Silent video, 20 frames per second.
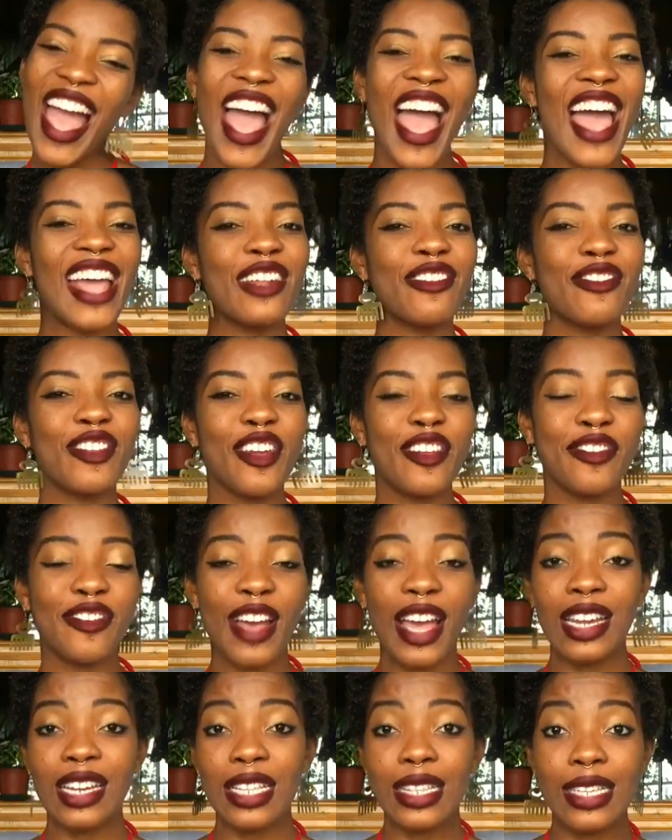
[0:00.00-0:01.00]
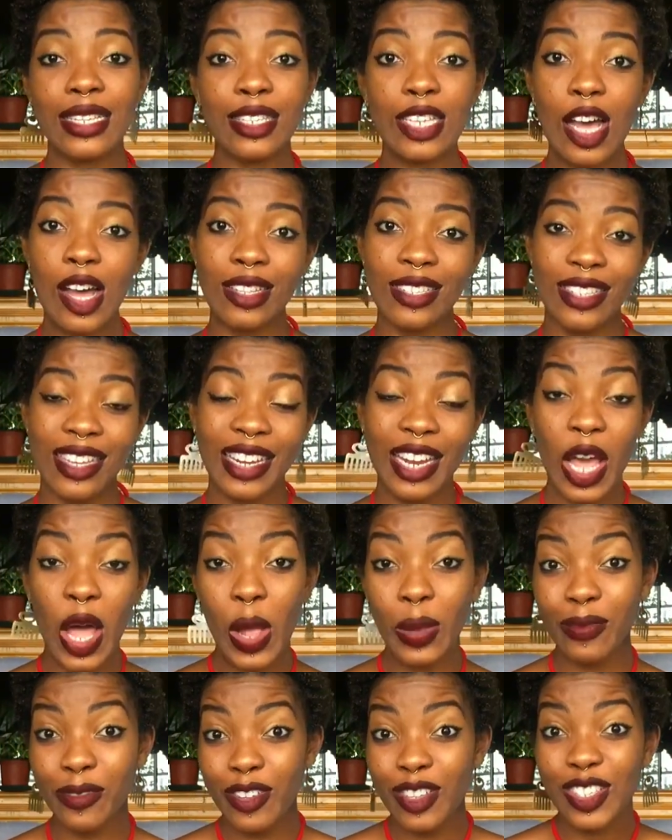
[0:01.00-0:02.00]
And if you're finding this content
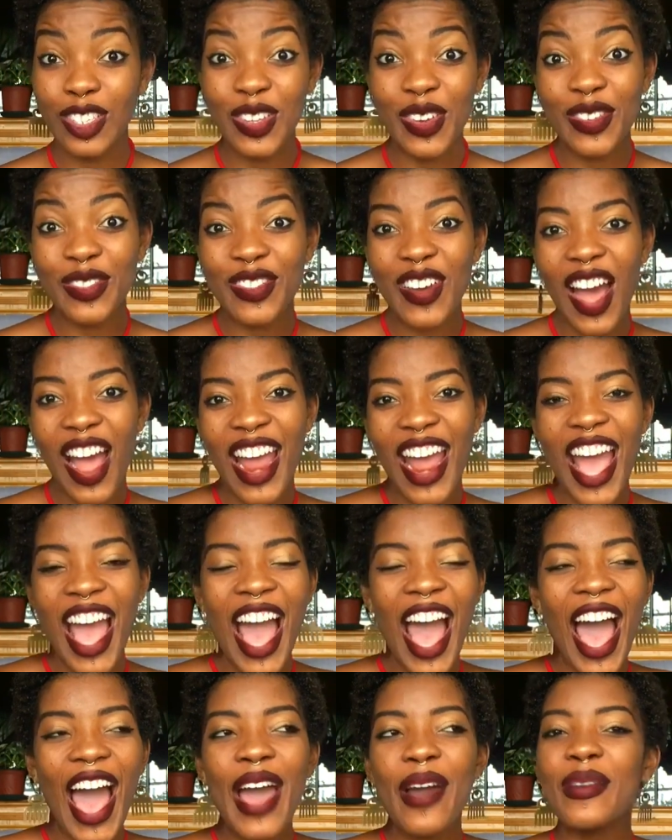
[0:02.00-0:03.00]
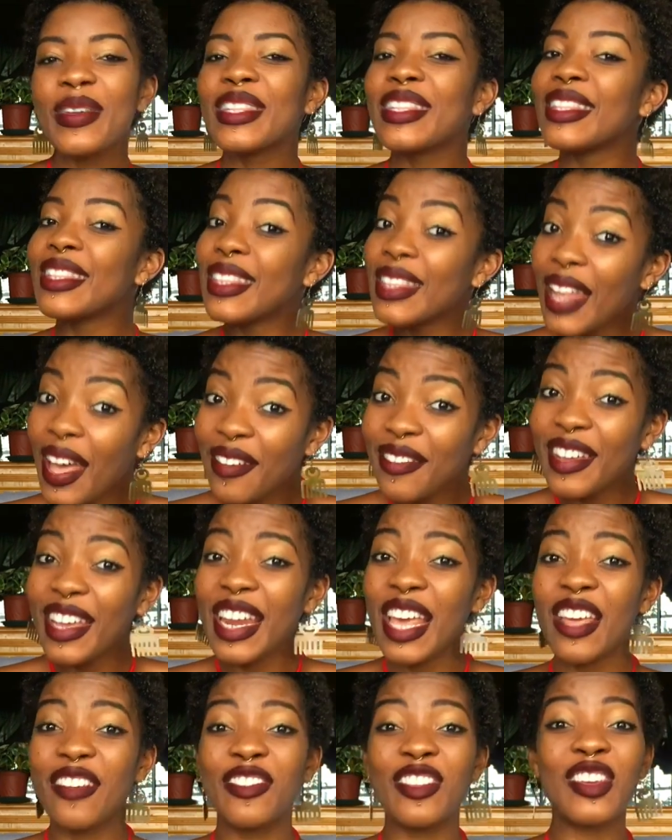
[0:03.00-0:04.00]
helpful so far, I would love
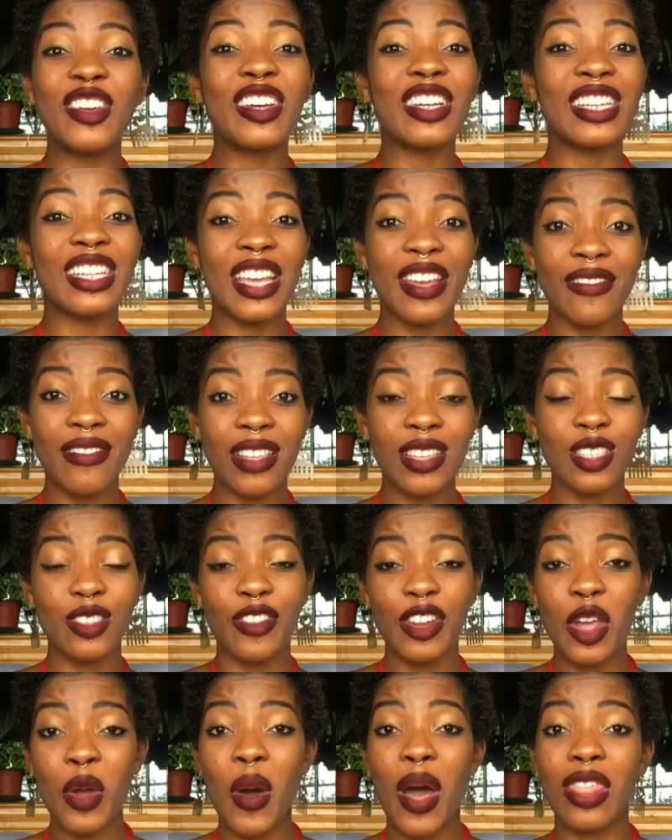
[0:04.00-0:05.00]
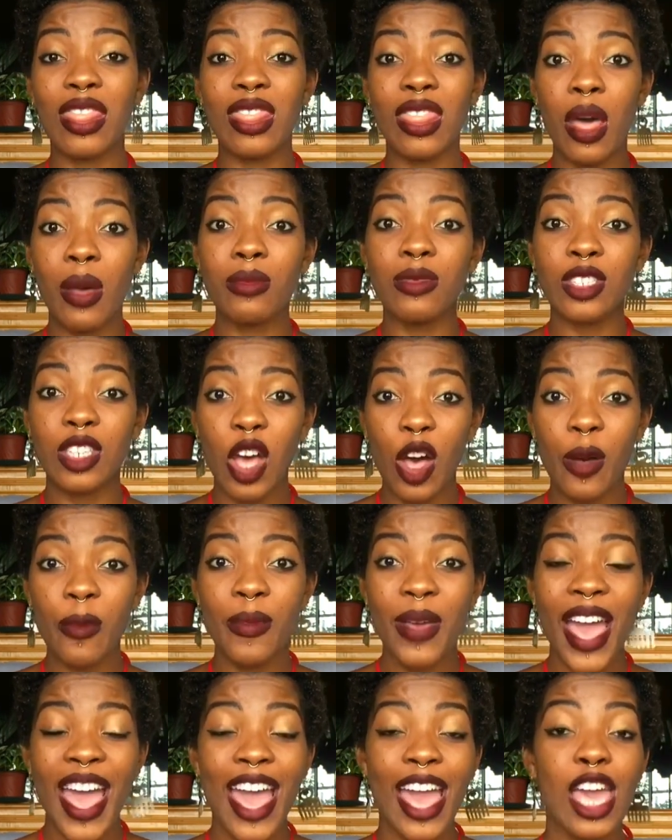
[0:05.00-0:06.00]
it if you could give this video a thumbs
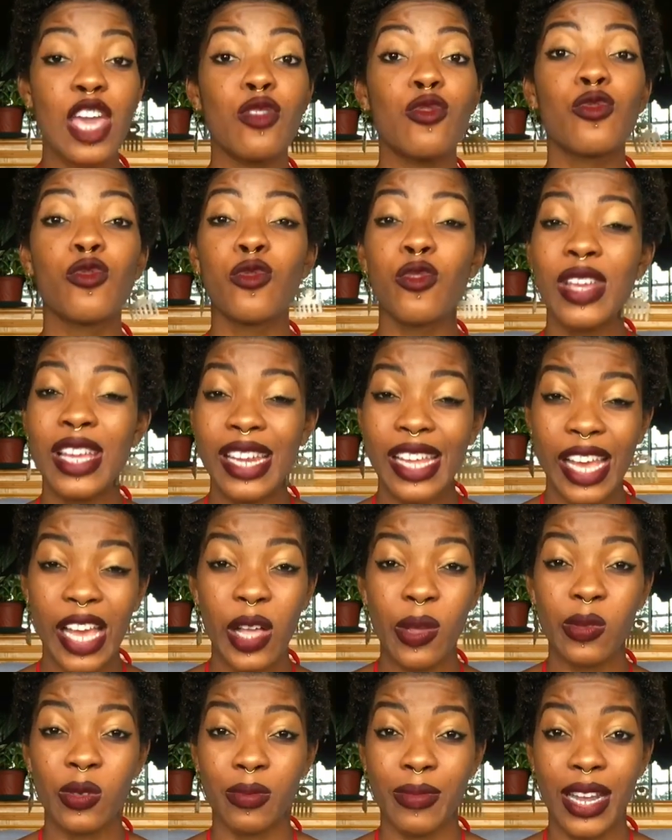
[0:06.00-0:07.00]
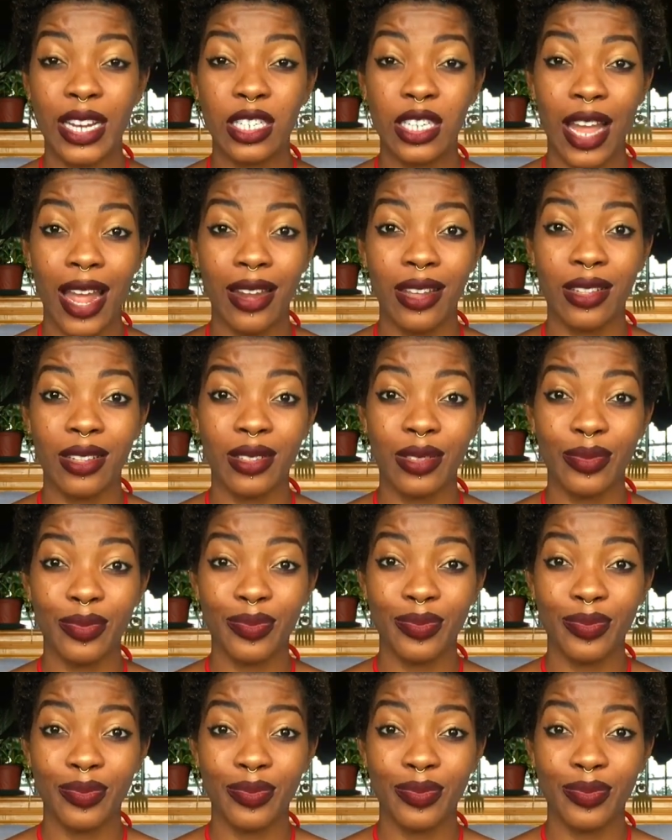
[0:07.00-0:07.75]
up. It really helps my channel.